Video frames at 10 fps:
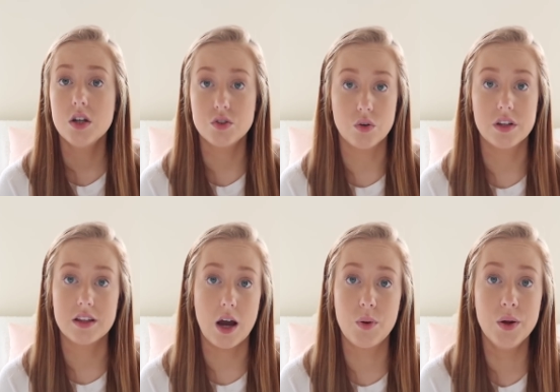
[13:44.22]
don't think
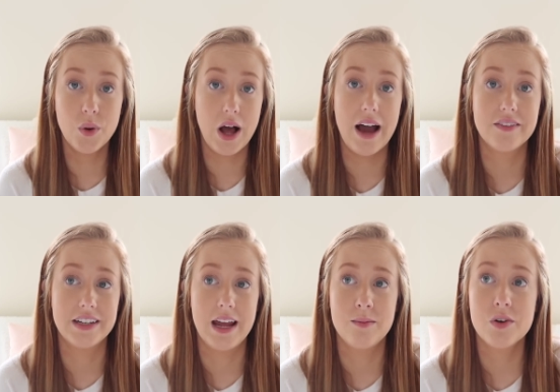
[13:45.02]
that we will have a
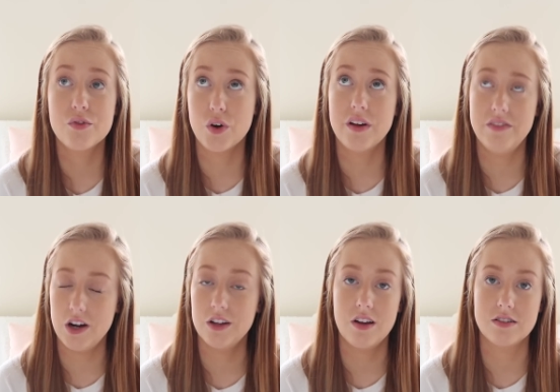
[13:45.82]
name for a
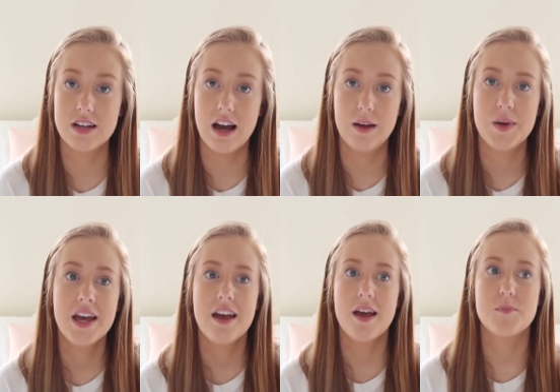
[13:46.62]
very long time.
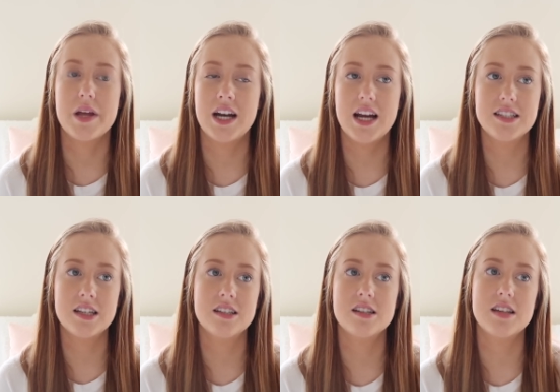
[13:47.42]
Ben and I
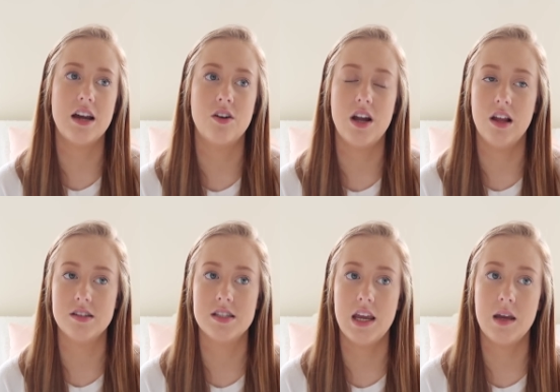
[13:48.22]
didn't decide on
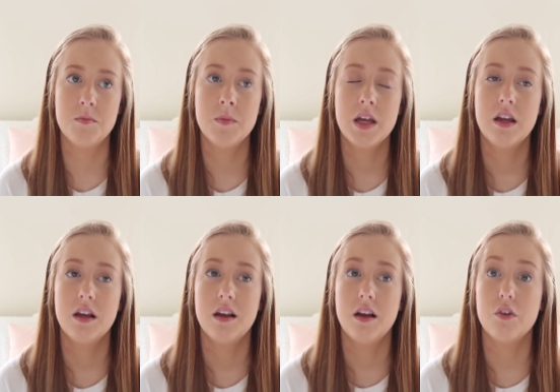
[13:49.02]
Ella's name
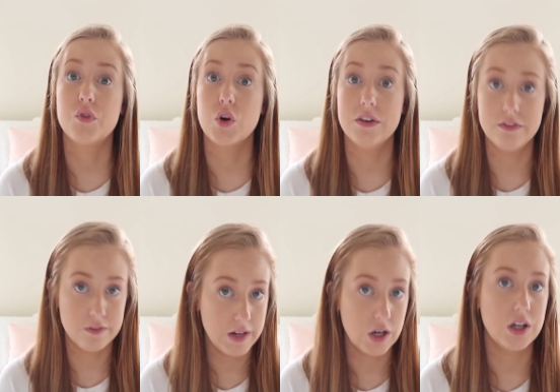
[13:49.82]
for a
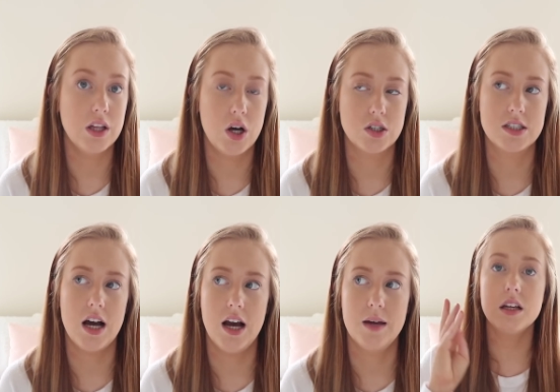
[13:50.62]
very long
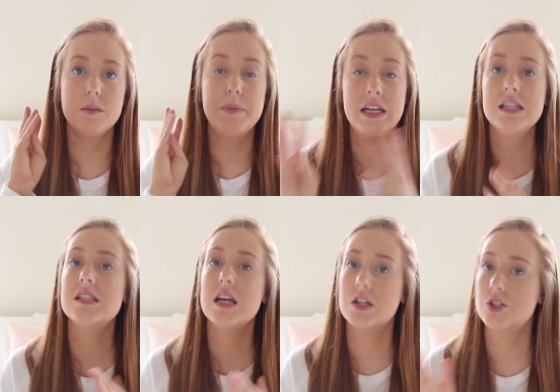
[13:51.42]
time. Ben is
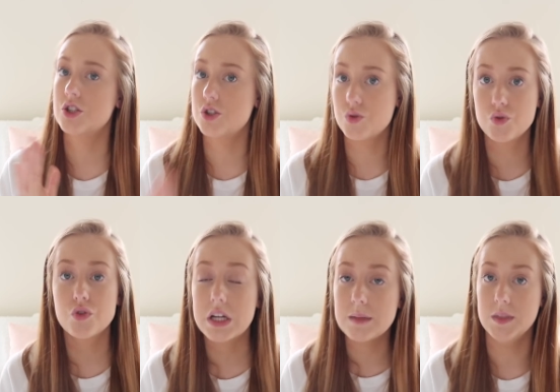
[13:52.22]

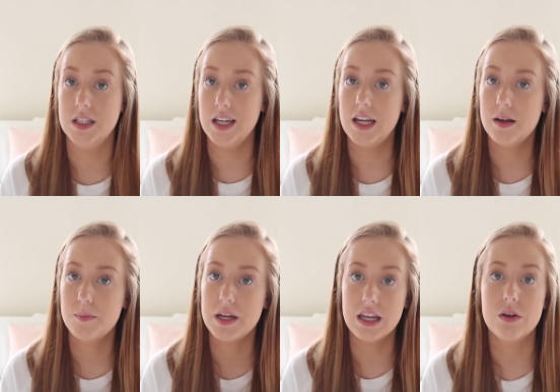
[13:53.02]
extremely
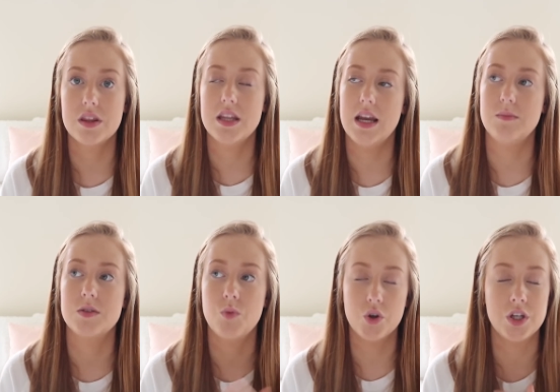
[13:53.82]
picky with names,
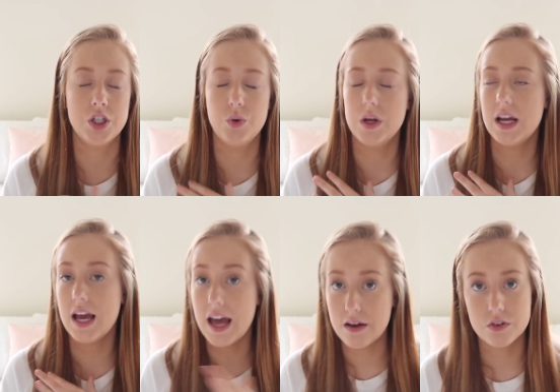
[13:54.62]
more than you would
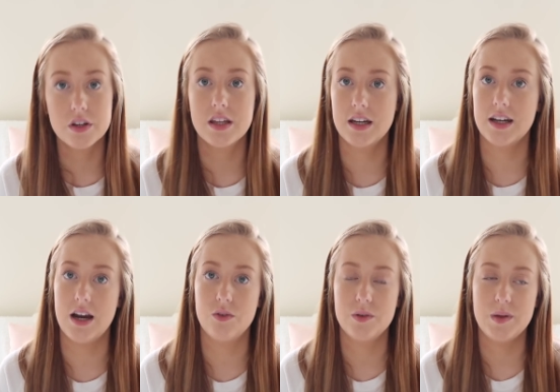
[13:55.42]
ever think a
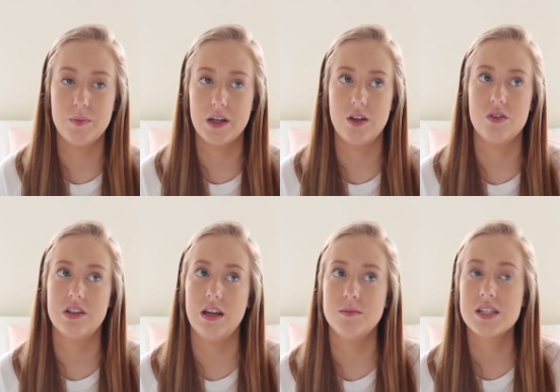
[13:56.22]
guy would be picky with
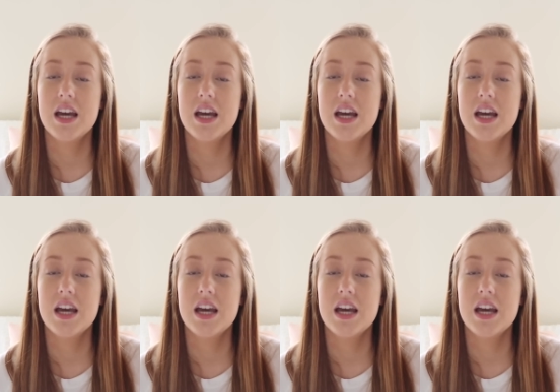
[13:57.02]
names.